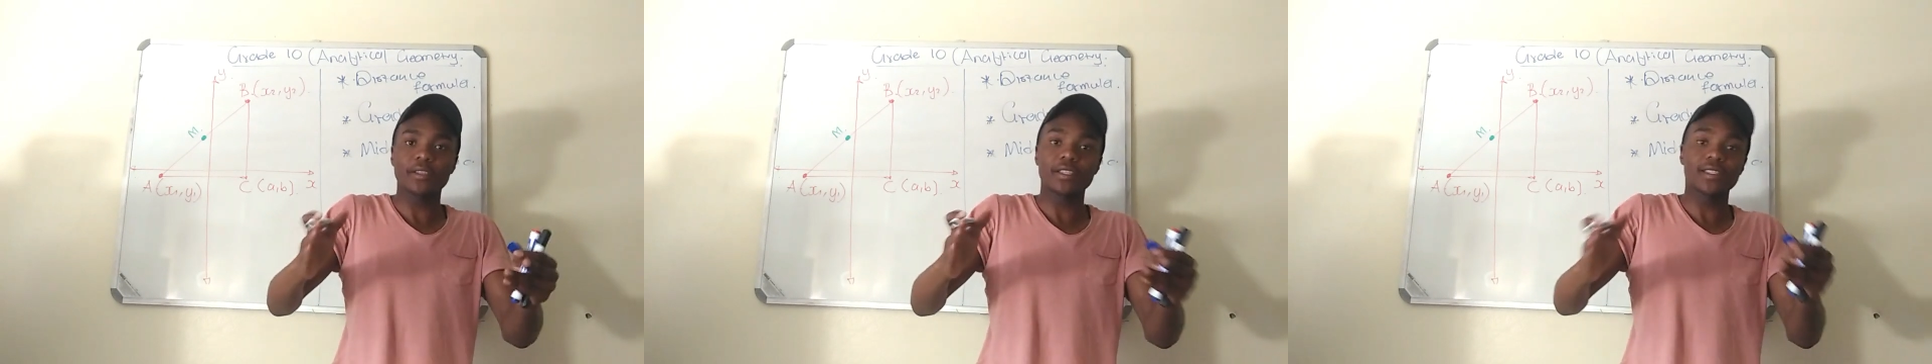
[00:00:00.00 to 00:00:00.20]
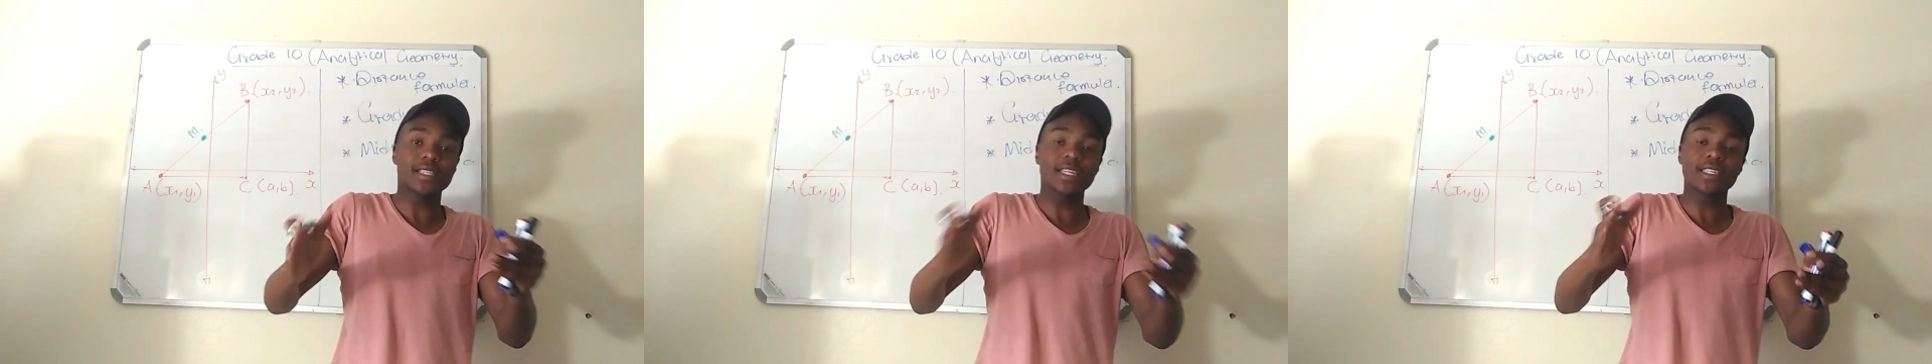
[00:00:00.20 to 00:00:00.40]

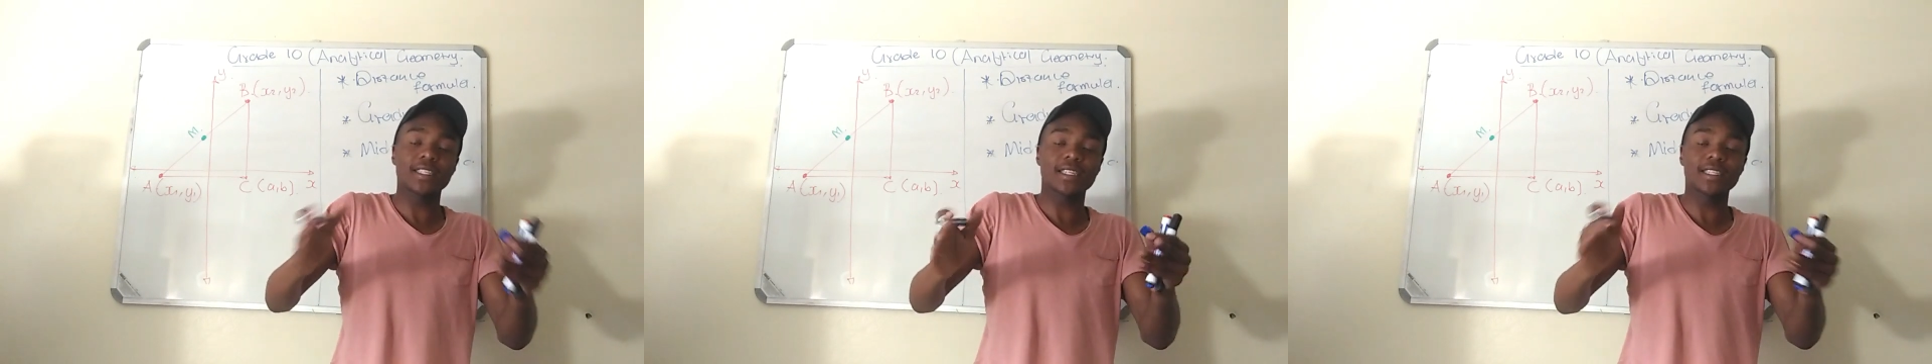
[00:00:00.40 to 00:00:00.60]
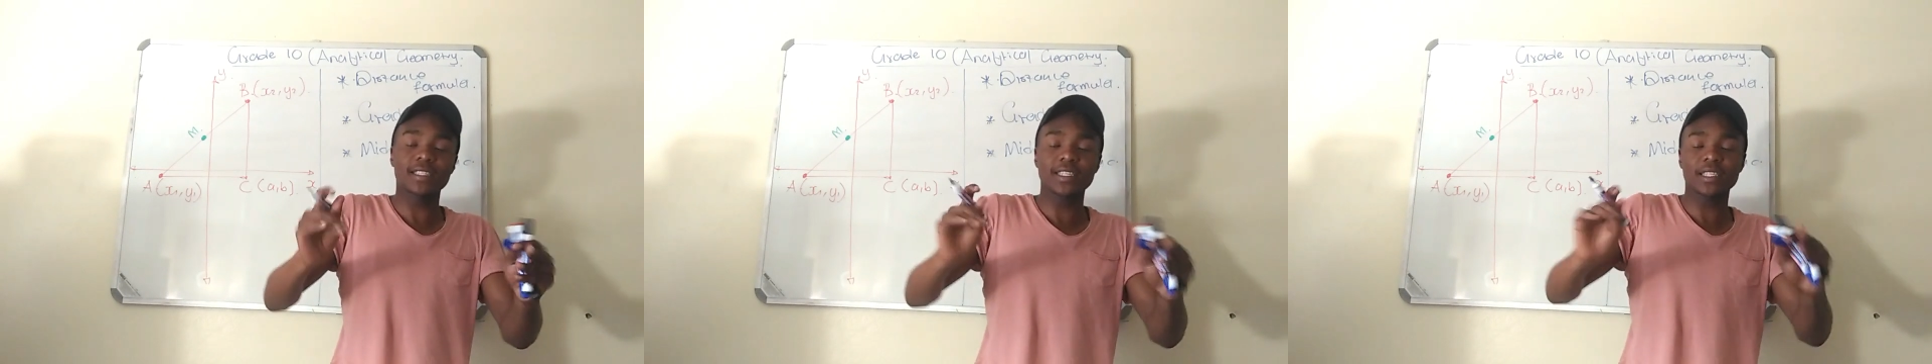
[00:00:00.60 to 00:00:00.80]
such
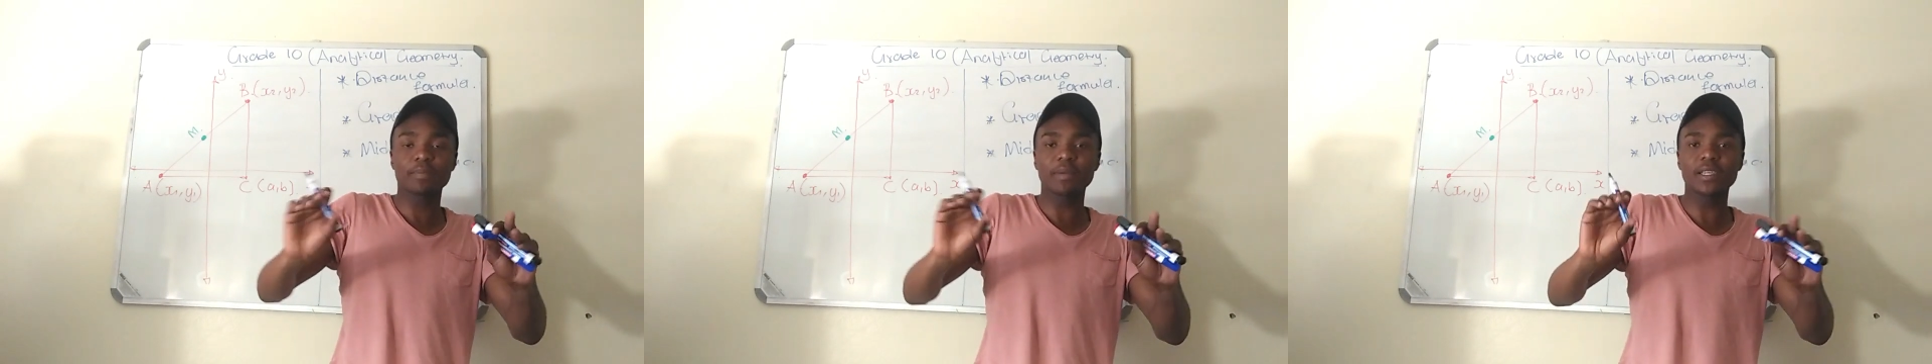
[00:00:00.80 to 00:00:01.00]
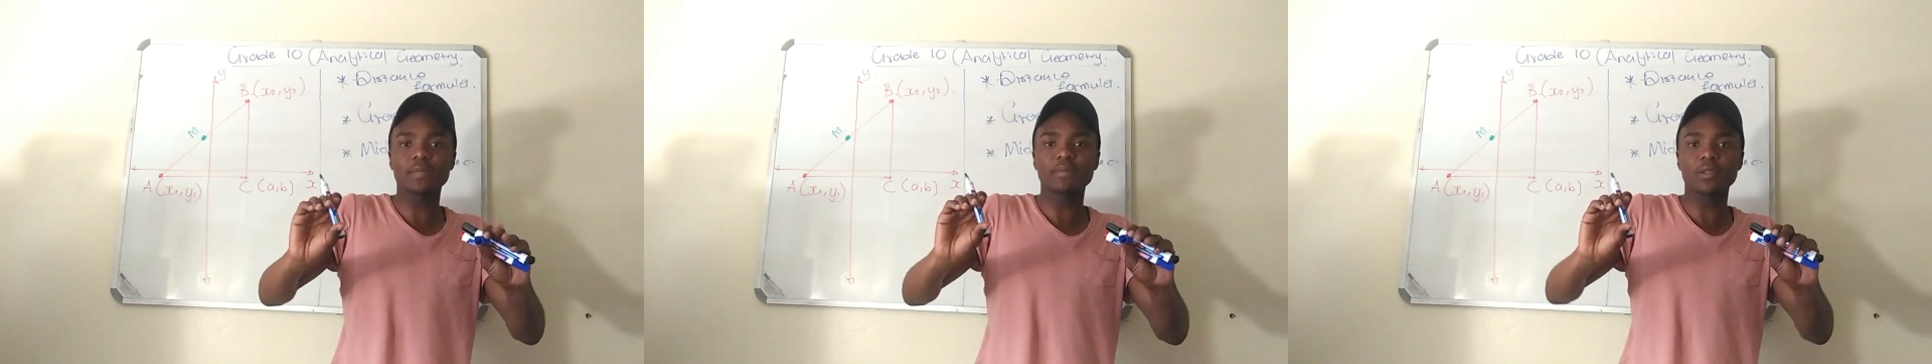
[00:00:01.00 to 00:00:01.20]
that the
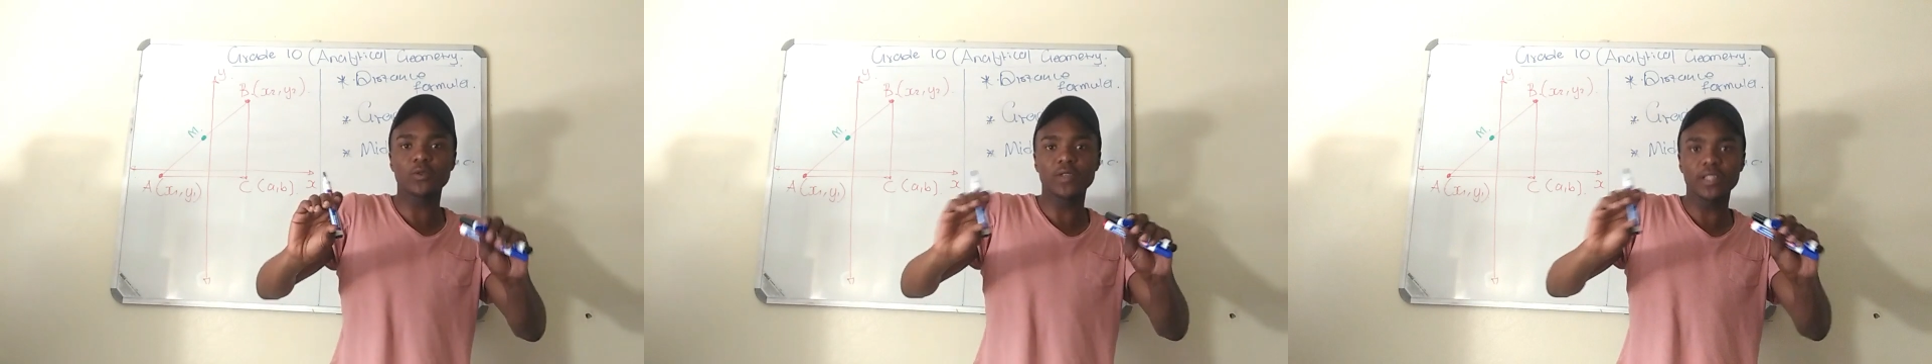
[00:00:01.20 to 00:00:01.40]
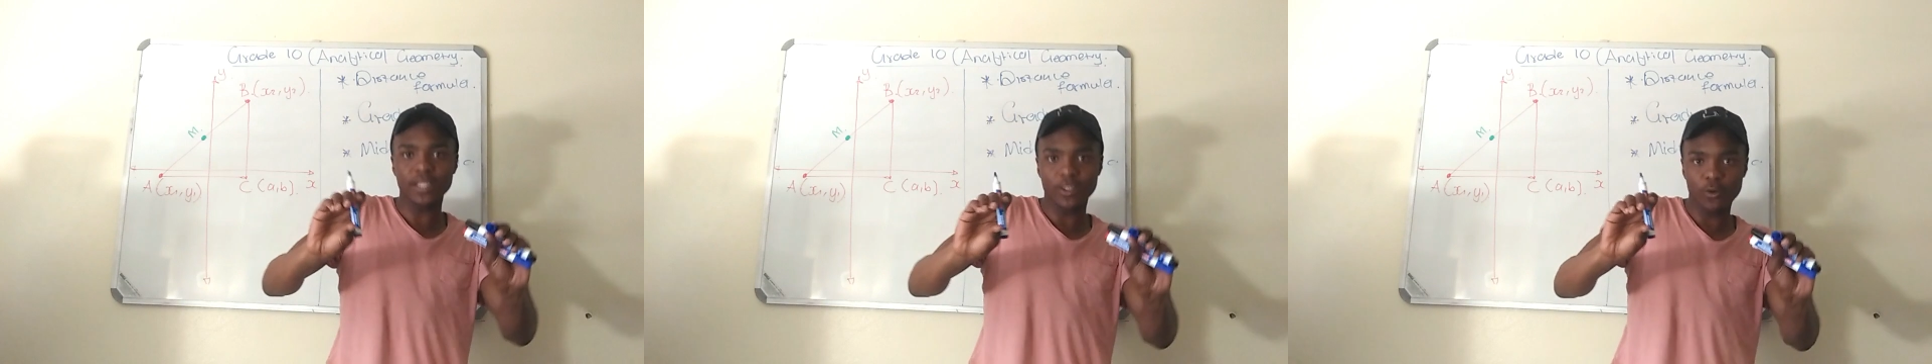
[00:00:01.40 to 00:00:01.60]
space
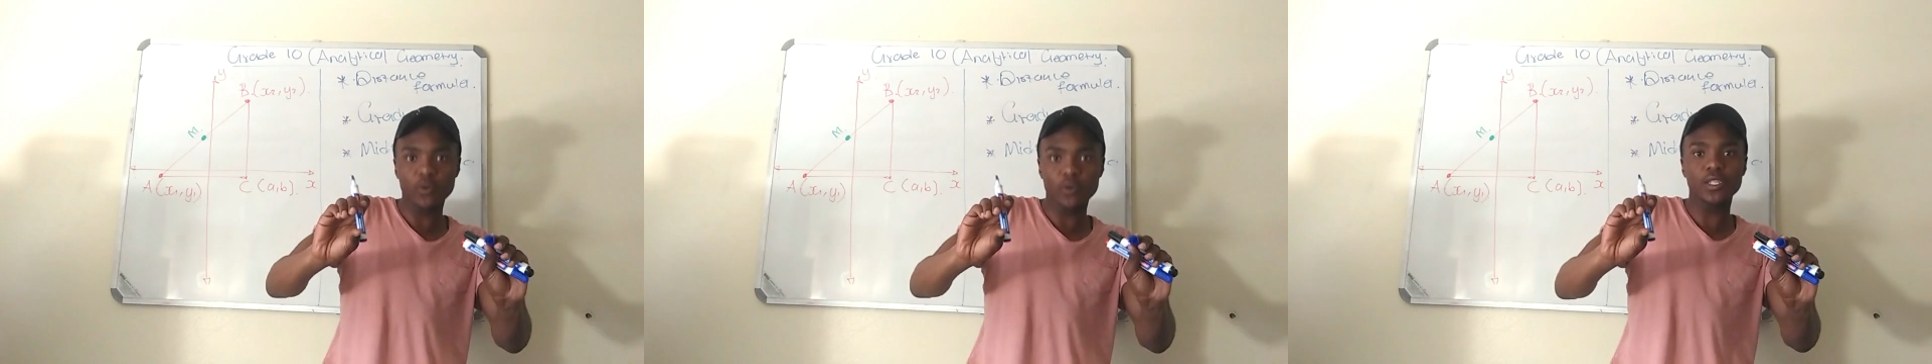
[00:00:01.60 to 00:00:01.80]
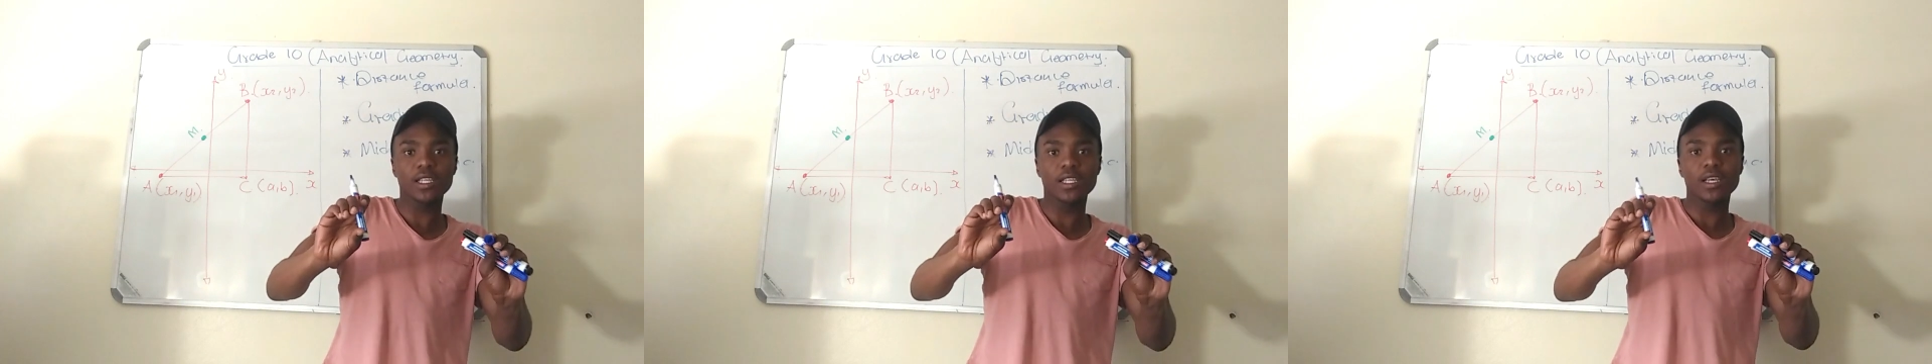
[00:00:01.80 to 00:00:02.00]
between those